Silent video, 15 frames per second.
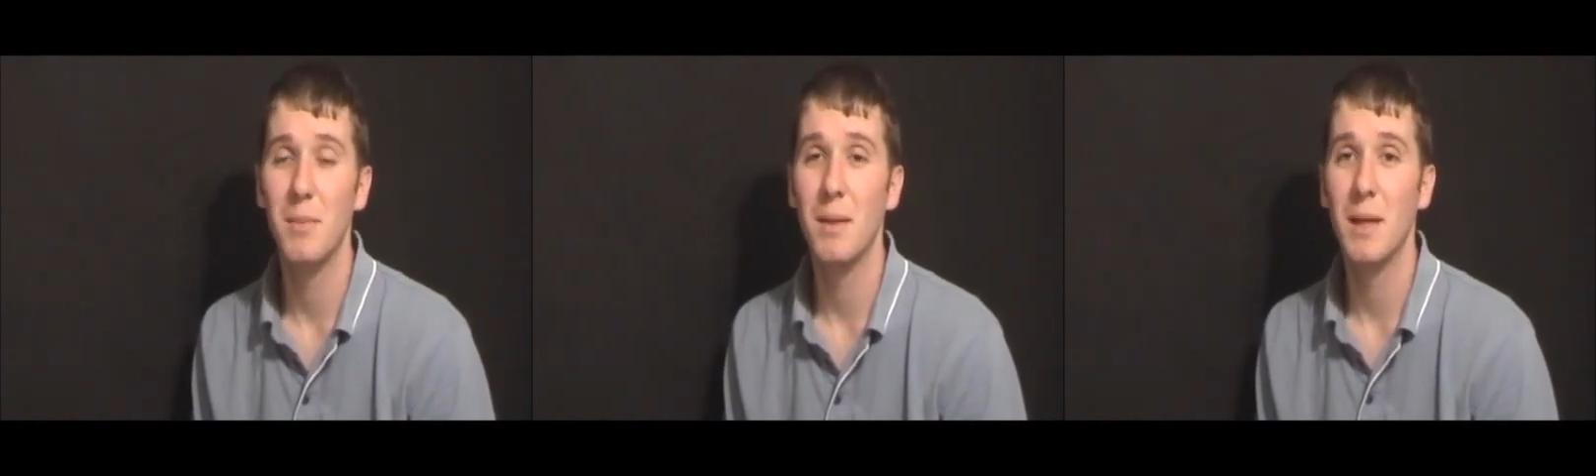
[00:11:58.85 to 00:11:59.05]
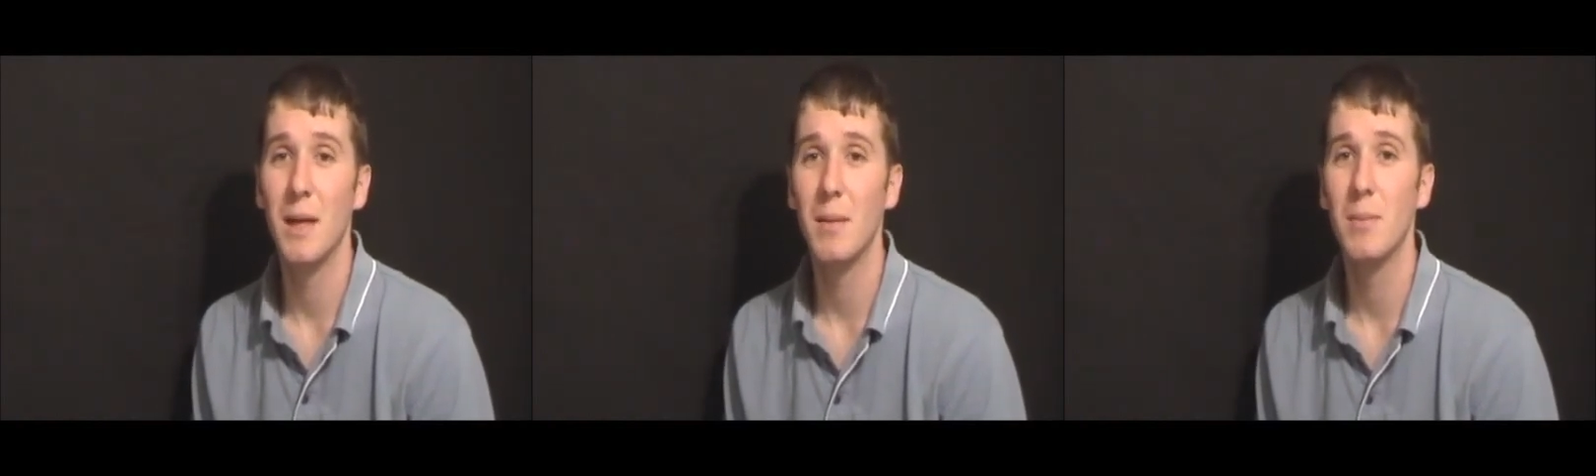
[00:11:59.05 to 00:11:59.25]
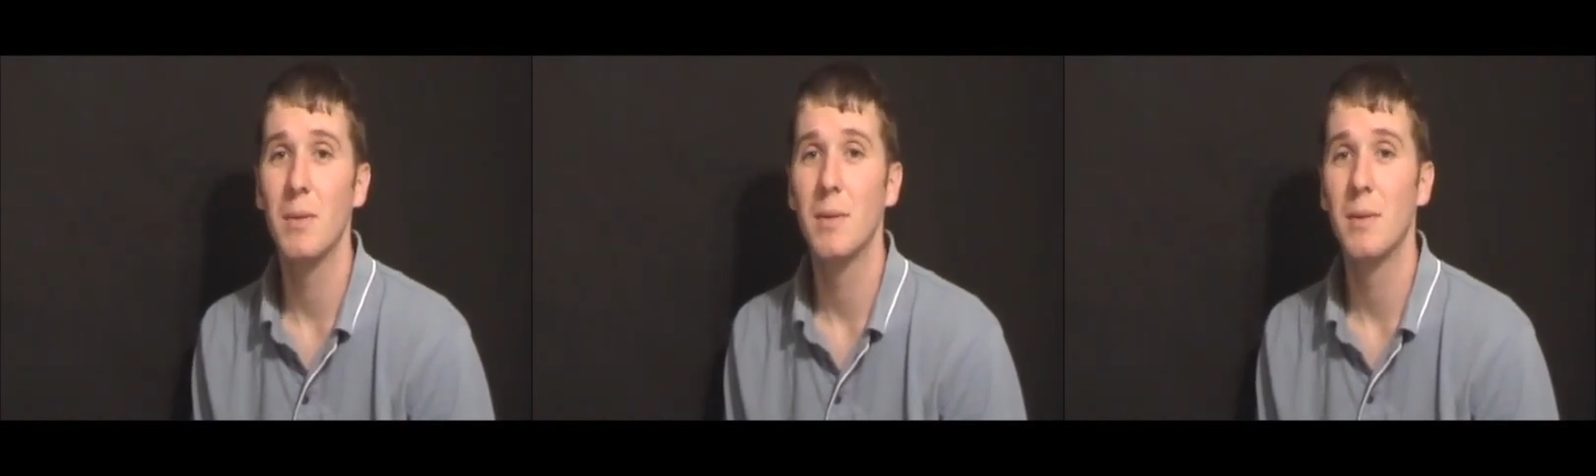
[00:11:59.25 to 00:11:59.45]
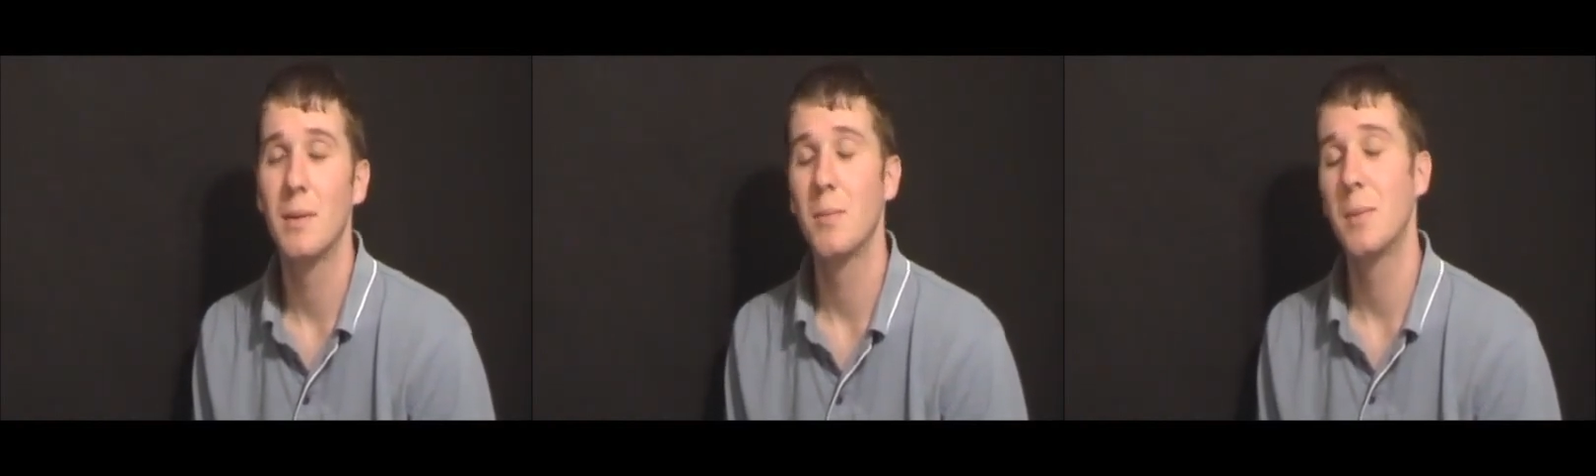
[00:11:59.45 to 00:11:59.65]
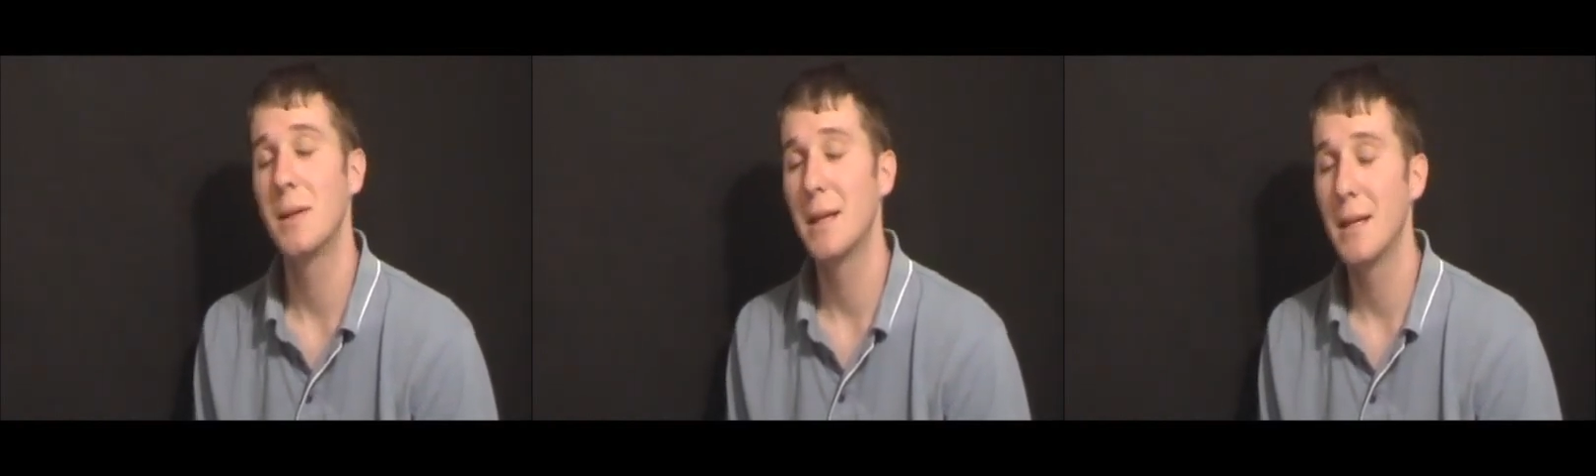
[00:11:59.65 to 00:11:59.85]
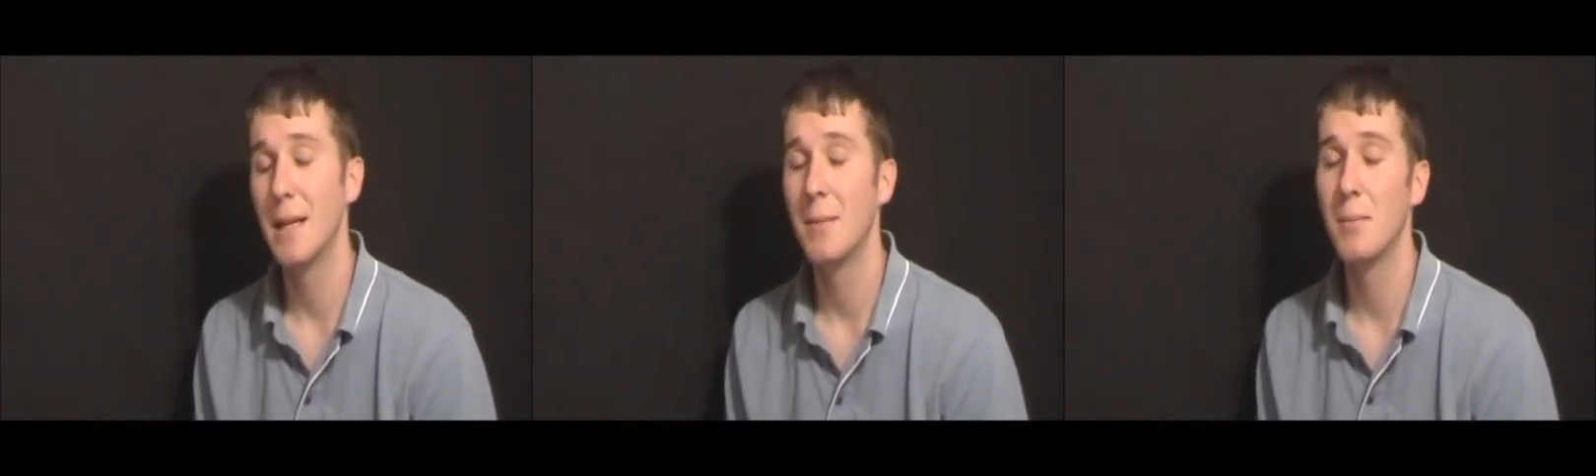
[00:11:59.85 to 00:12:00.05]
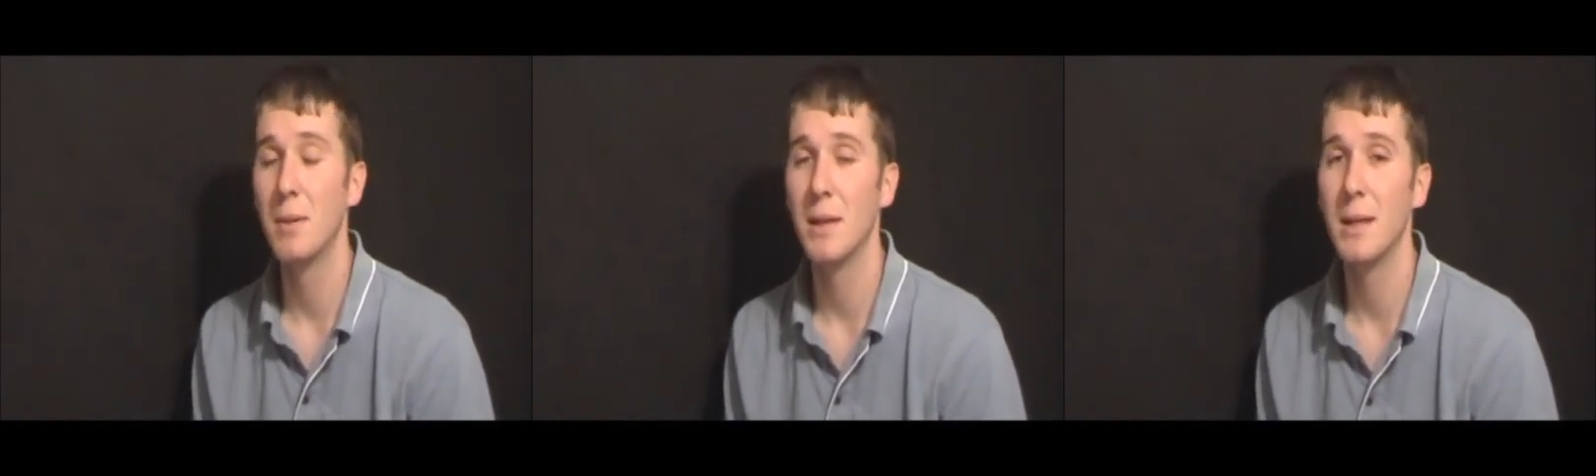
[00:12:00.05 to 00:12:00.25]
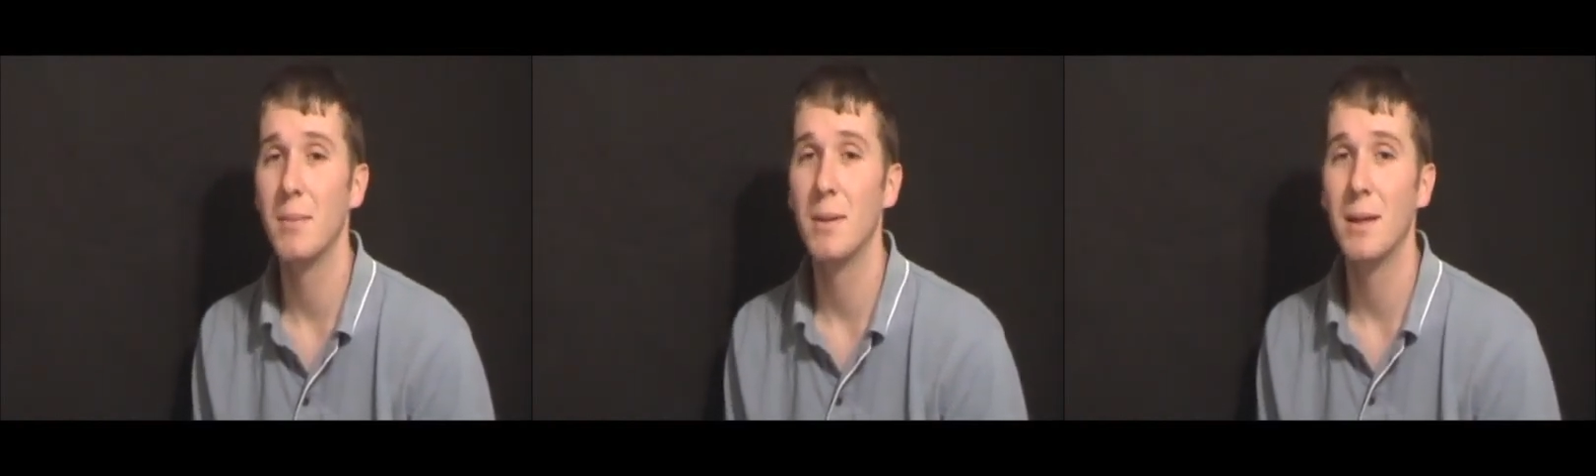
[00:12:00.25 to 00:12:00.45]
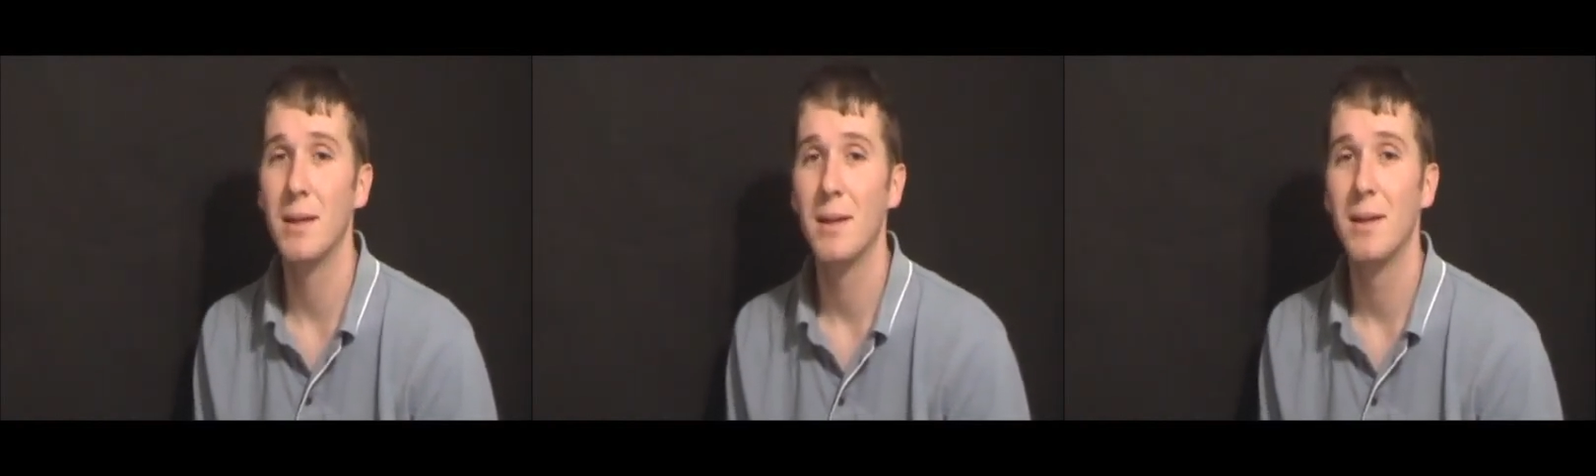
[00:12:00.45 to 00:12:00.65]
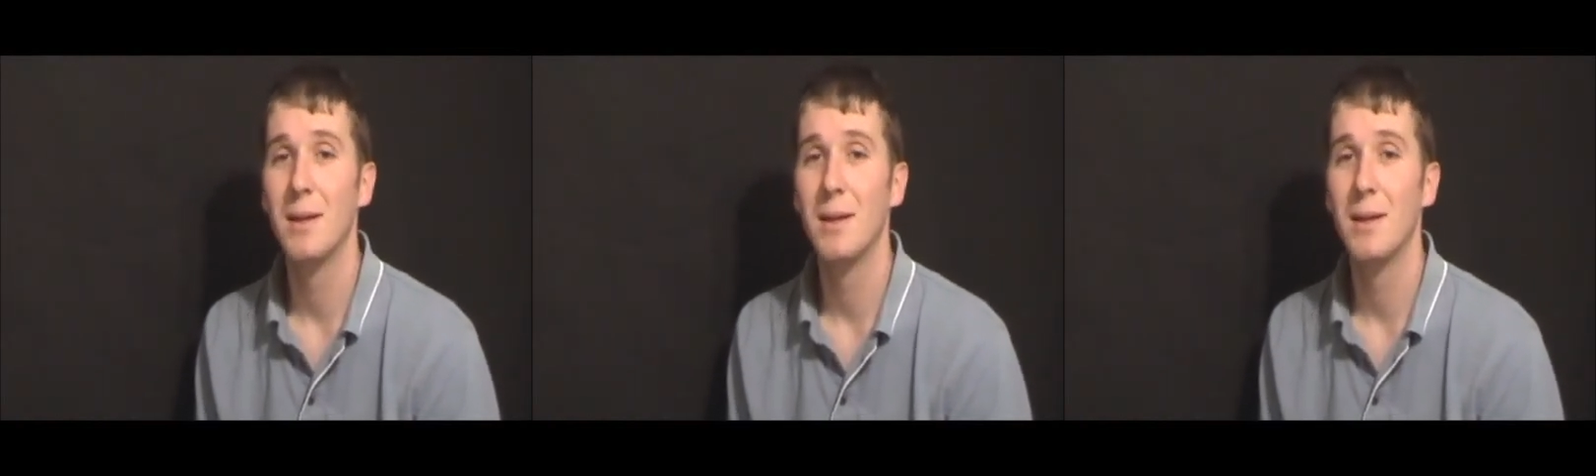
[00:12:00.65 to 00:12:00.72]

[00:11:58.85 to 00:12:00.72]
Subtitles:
me up, but they didn't believe me,